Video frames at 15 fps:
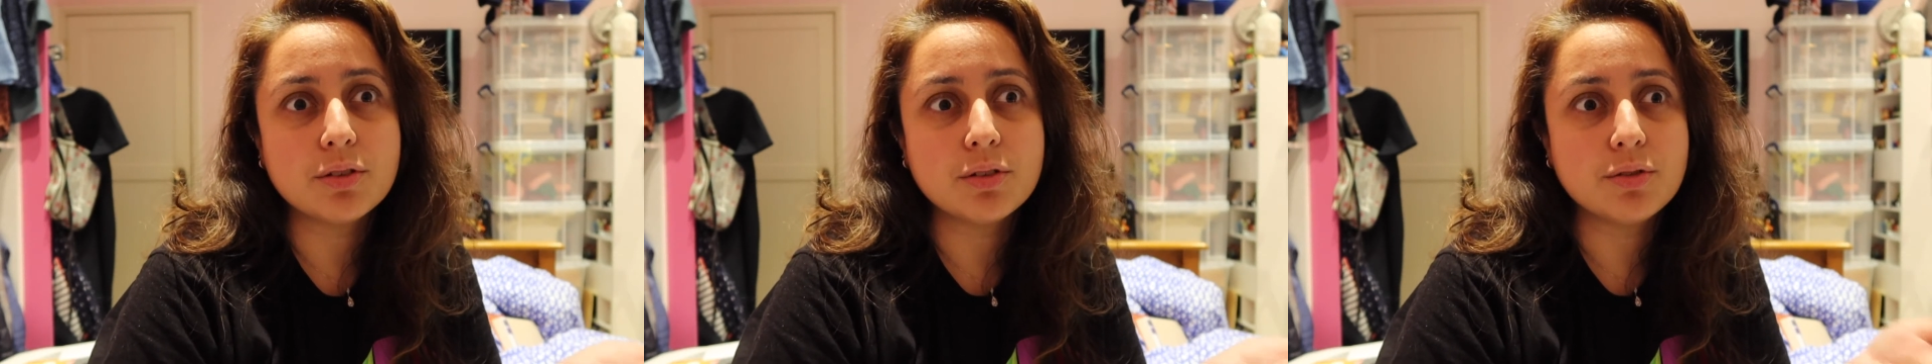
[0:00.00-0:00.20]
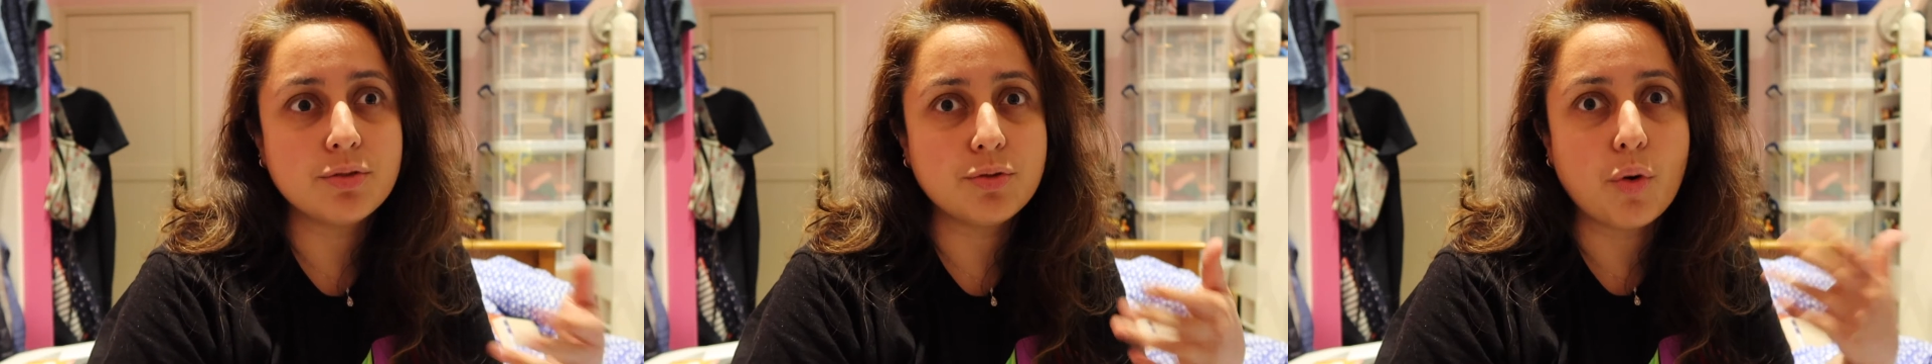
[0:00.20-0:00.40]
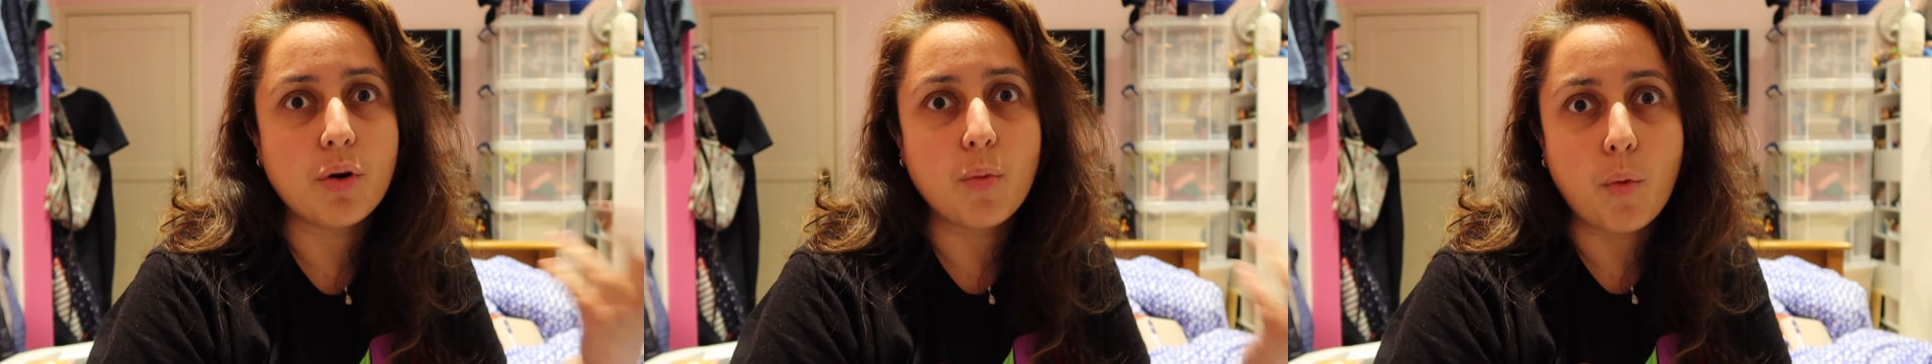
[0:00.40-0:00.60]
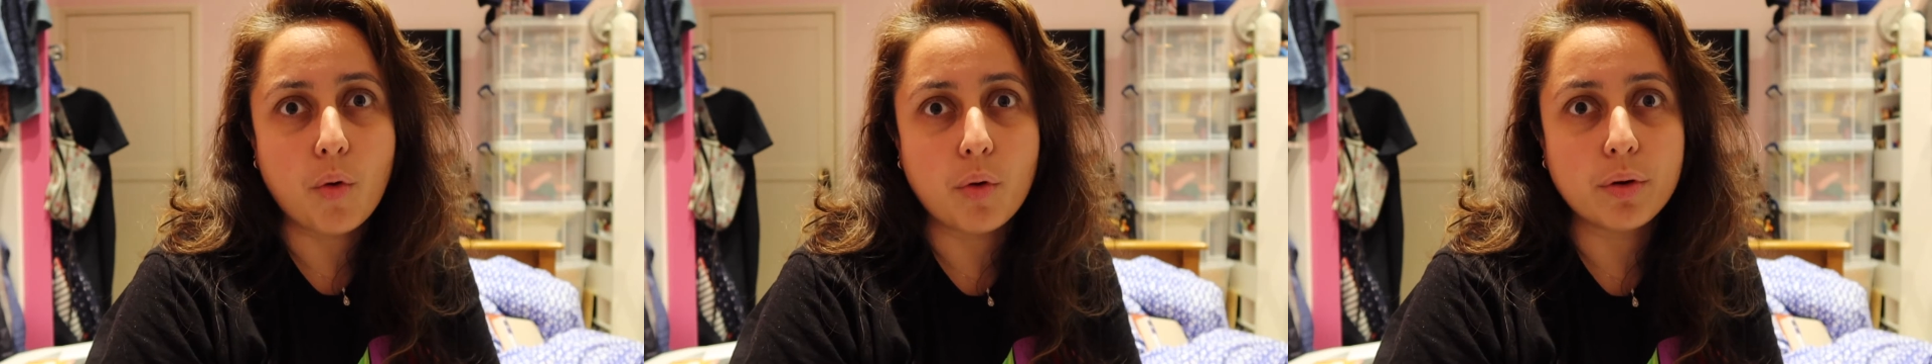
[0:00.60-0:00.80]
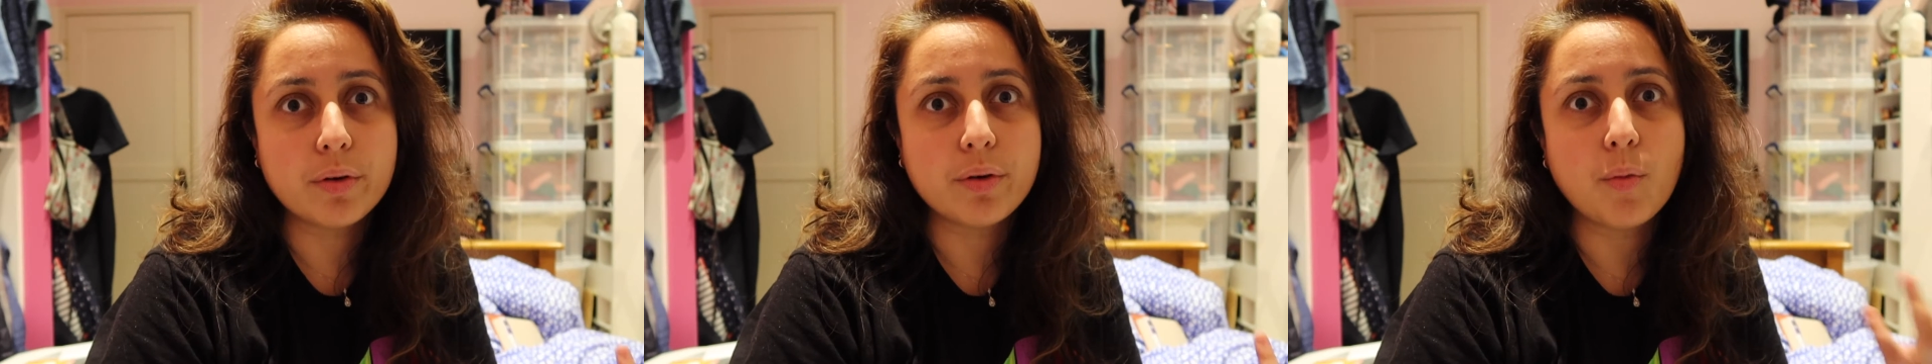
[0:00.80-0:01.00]
for a
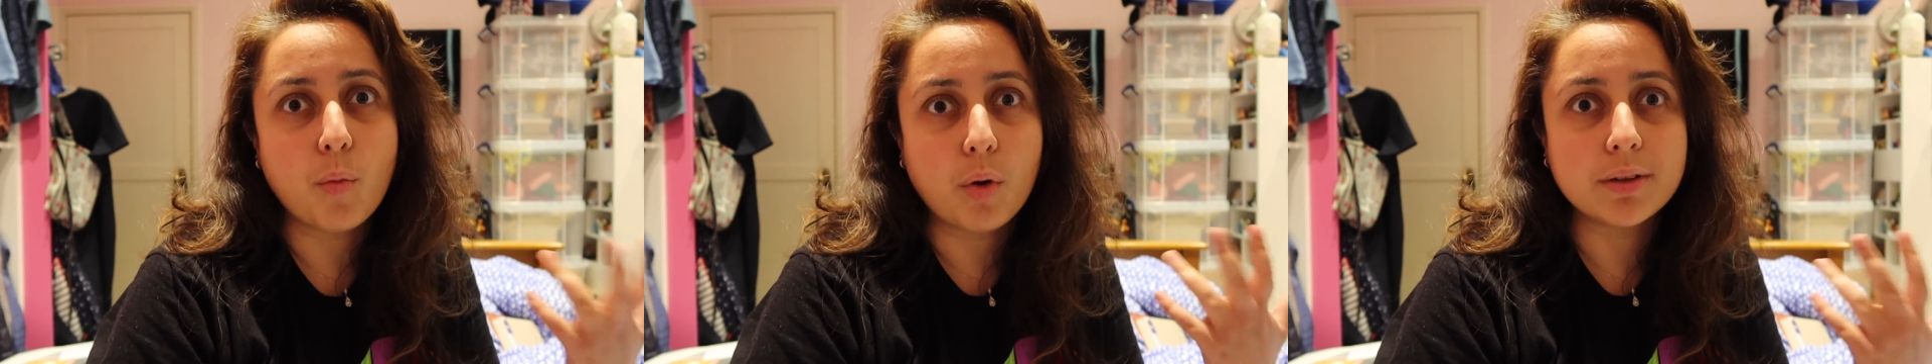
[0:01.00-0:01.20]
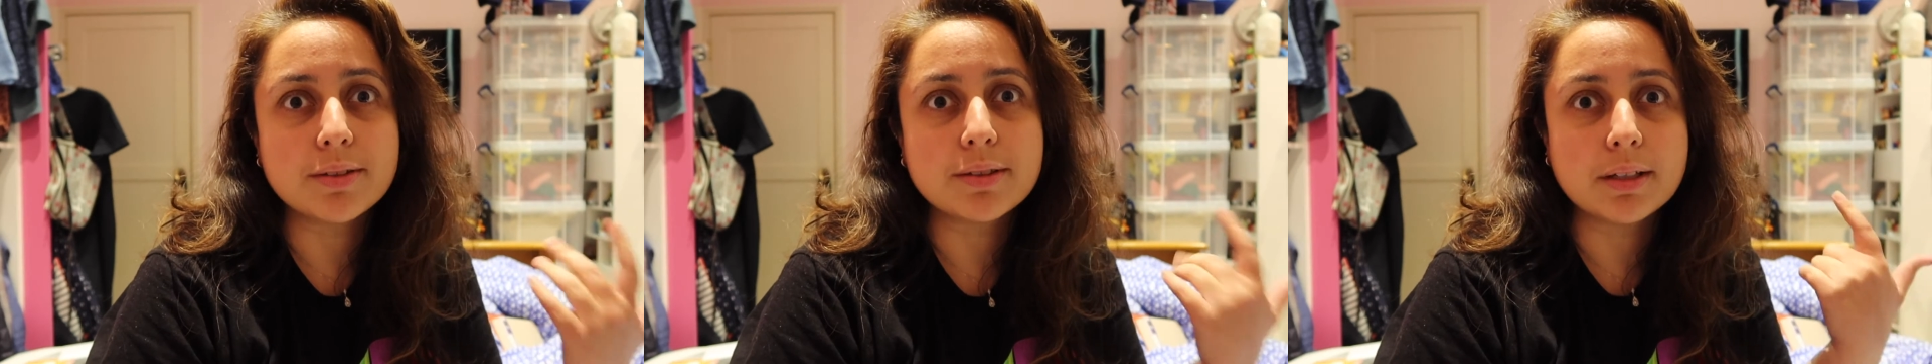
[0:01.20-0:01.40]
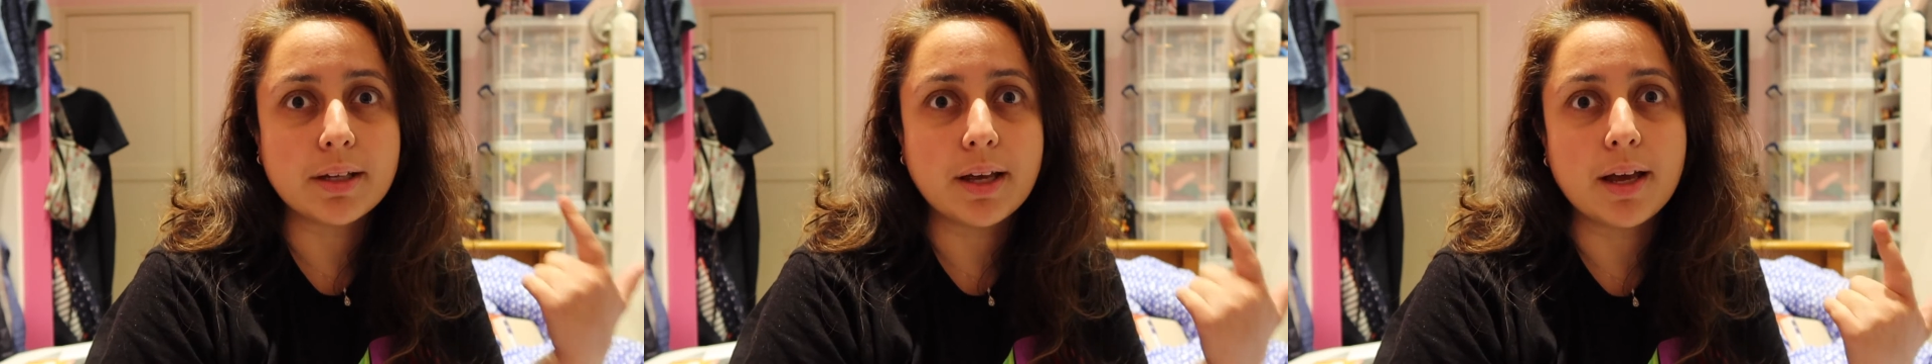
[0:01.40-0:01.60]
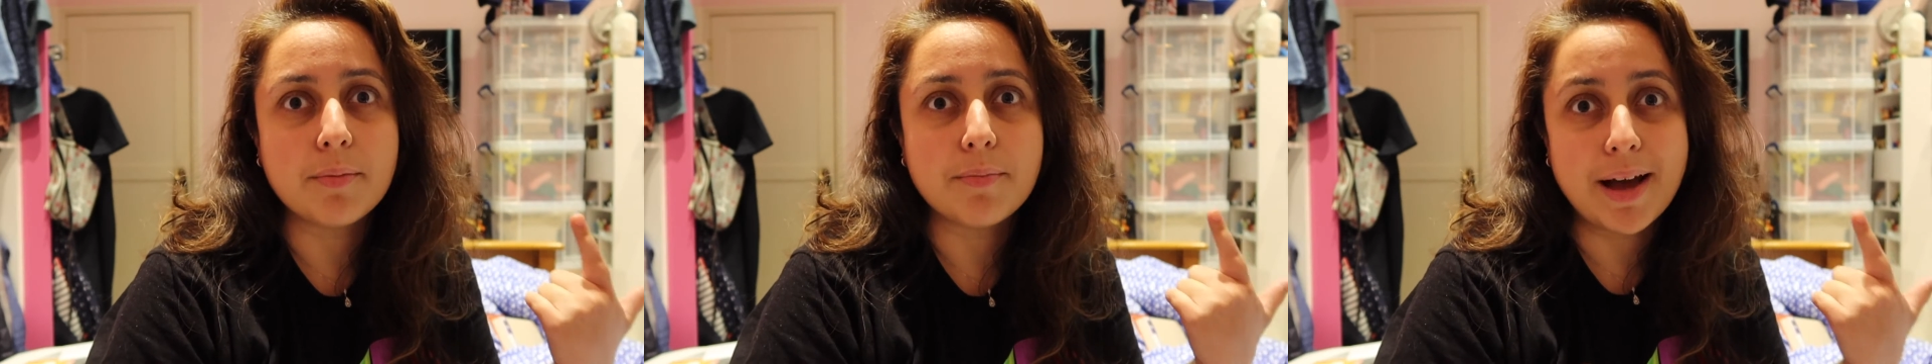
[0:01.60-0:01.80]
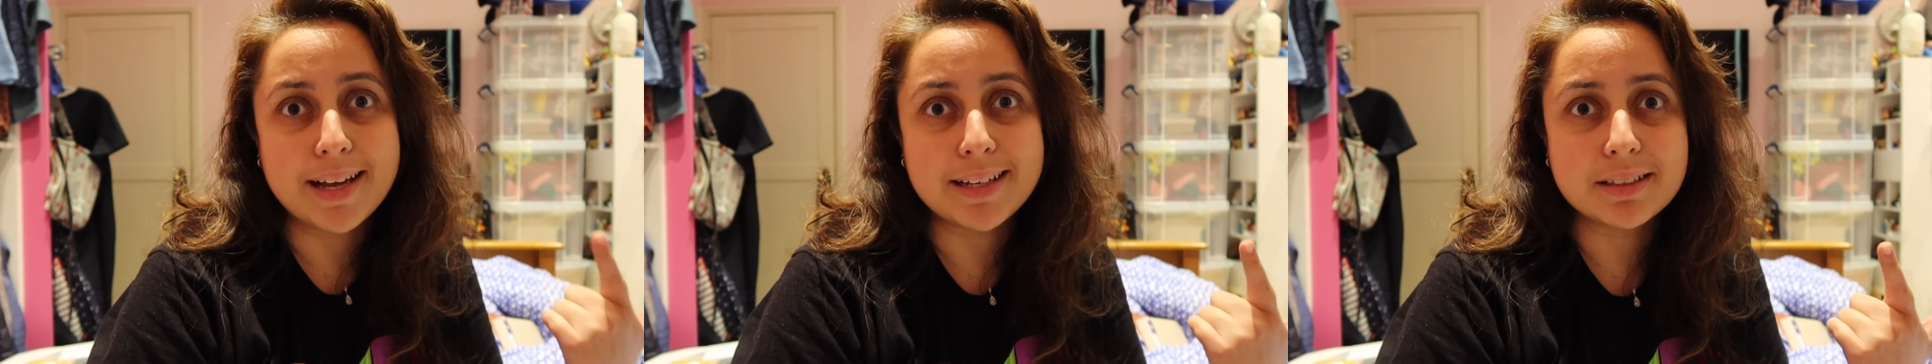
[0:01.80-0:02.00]
walk once a day
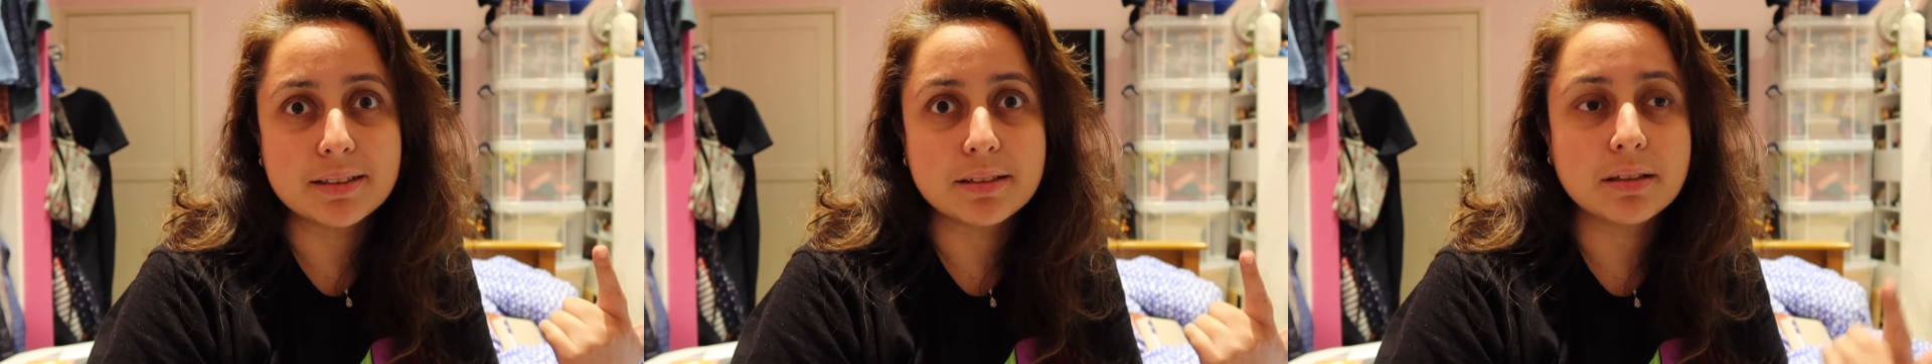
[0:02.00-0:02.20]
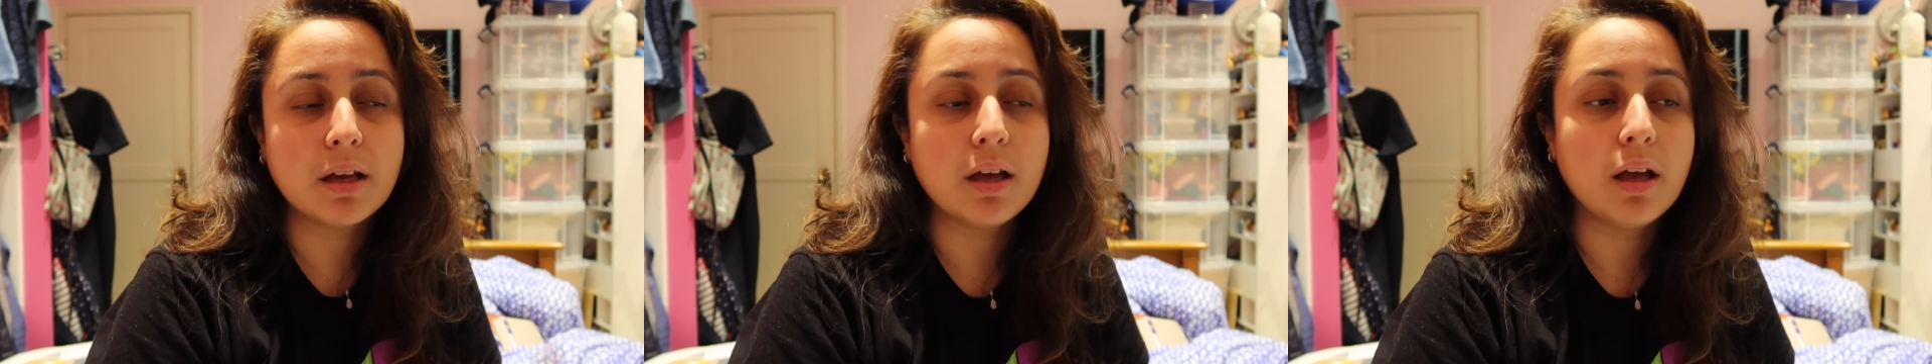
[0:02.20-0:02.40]
max.